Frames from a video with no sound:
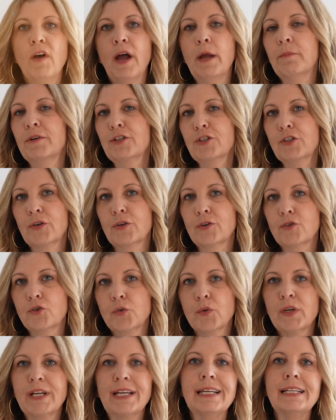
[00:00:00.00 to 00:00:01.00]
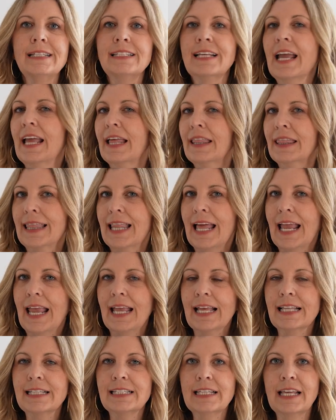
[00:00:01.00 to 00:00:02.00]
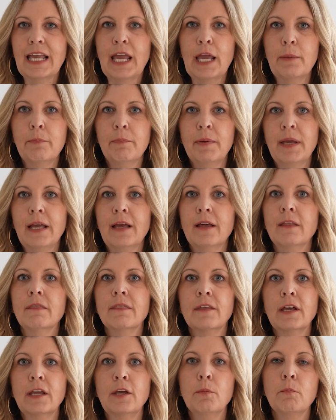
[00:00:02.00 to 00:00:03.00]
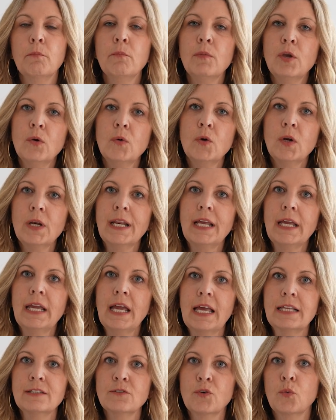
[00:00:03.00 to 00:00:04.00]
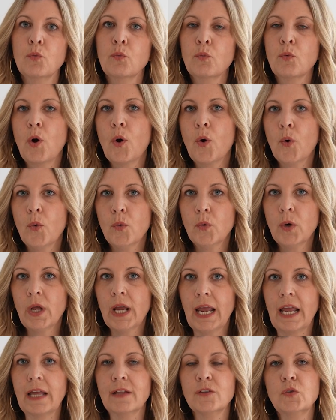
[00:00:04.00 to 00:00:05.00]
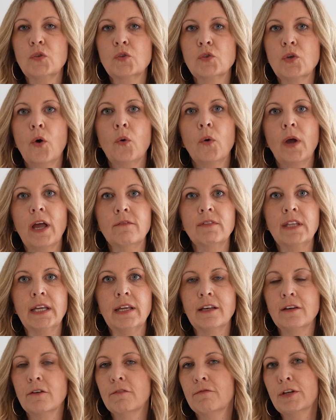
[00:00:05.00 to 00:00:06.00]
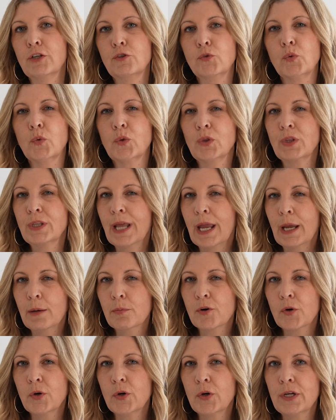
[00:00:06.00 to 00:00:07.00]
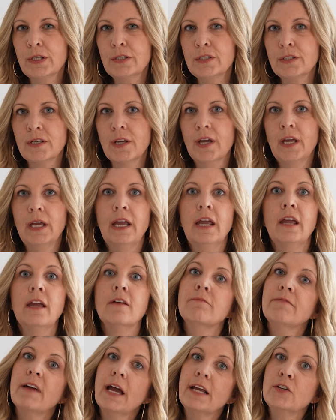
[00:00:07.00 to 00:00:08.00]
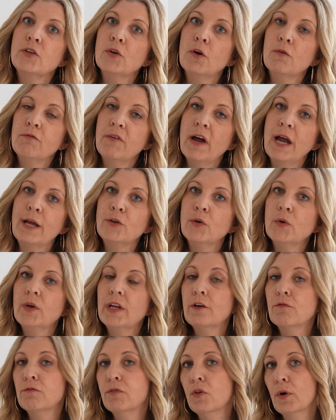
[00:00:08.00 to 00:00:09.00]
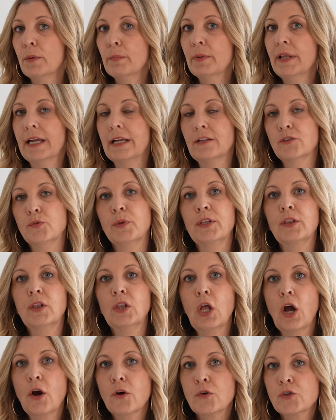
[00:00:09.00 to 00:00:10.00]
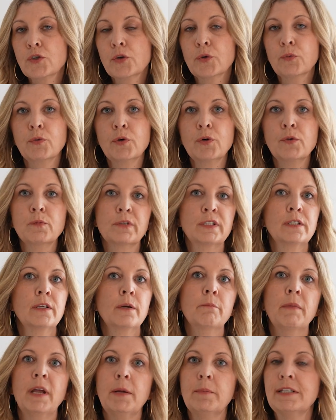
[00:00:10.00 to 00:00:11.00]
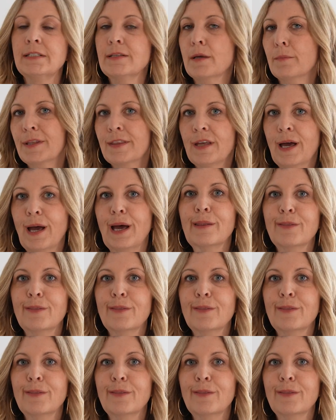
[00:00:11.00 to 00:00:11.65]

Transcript: find mature trees and landscaping. The community has grown and so have the individual neighborhoods. In fact, you'll find unique floor plans with larger rooms than maybe some of the